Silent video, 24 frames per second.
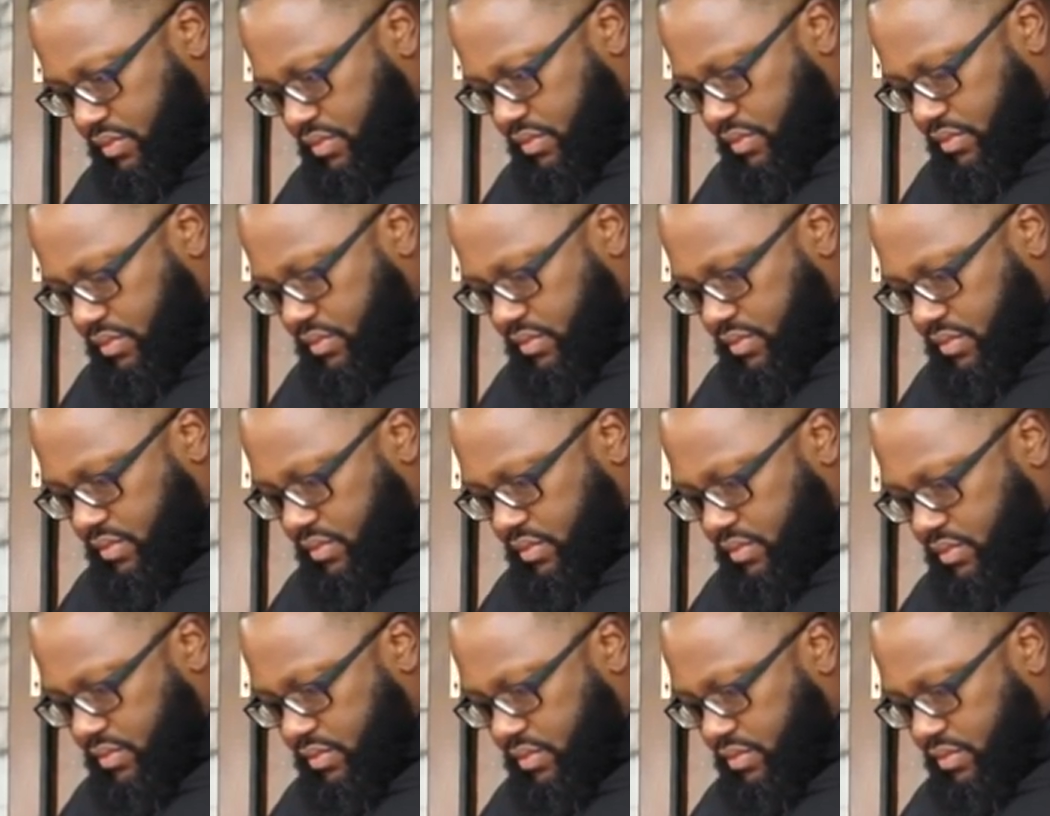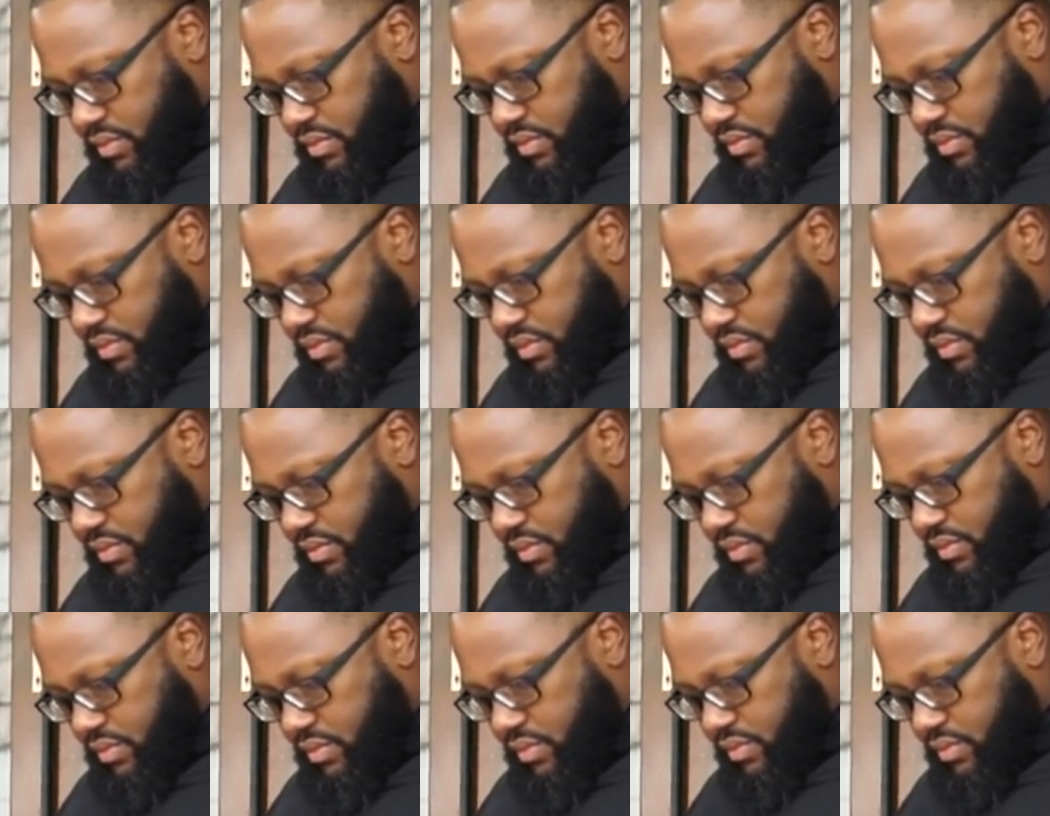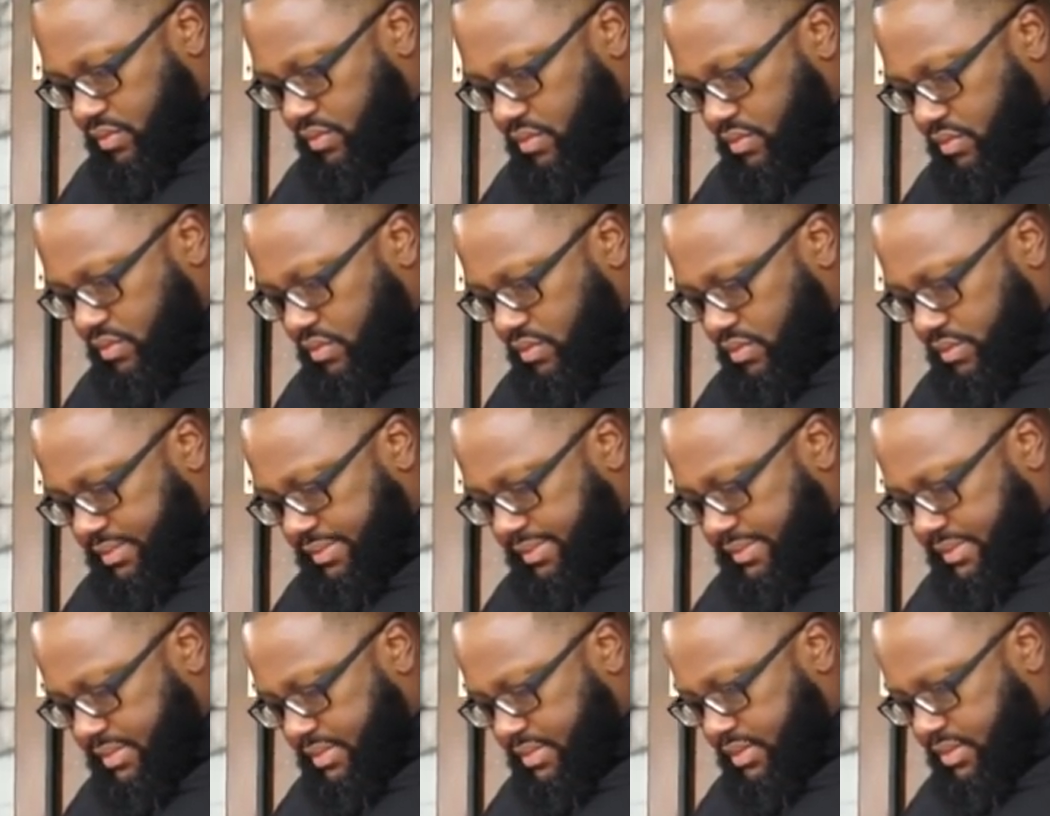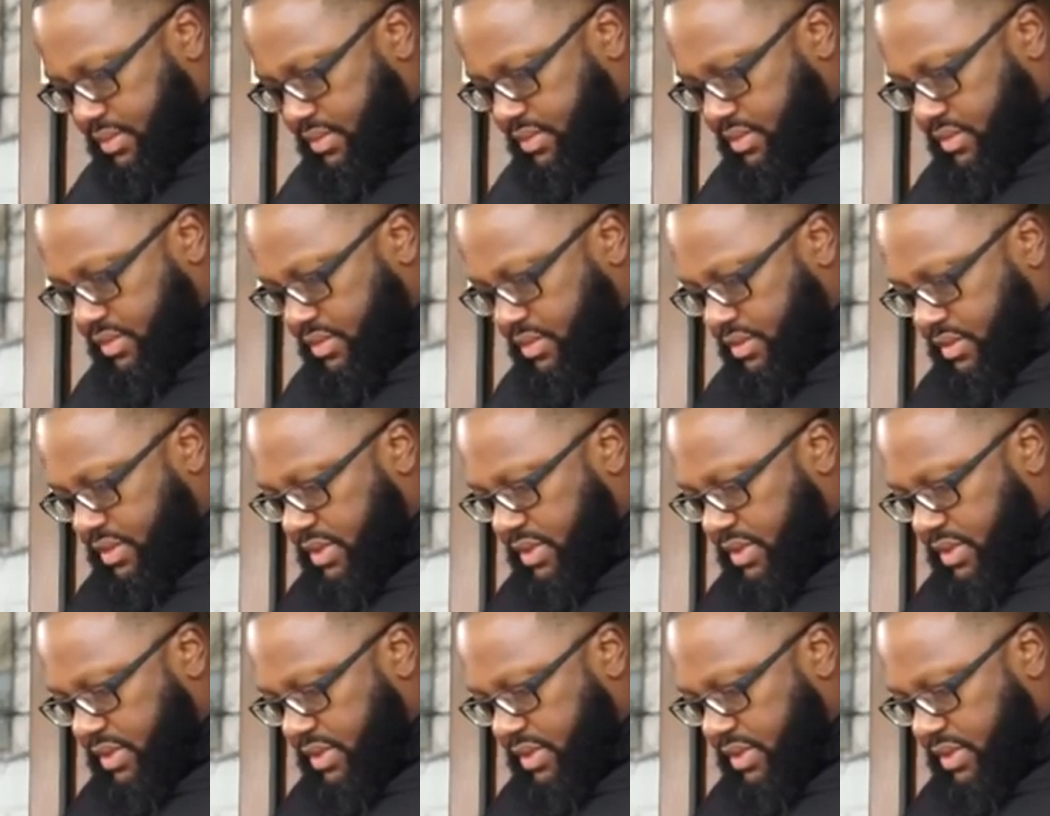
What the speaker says: (silent)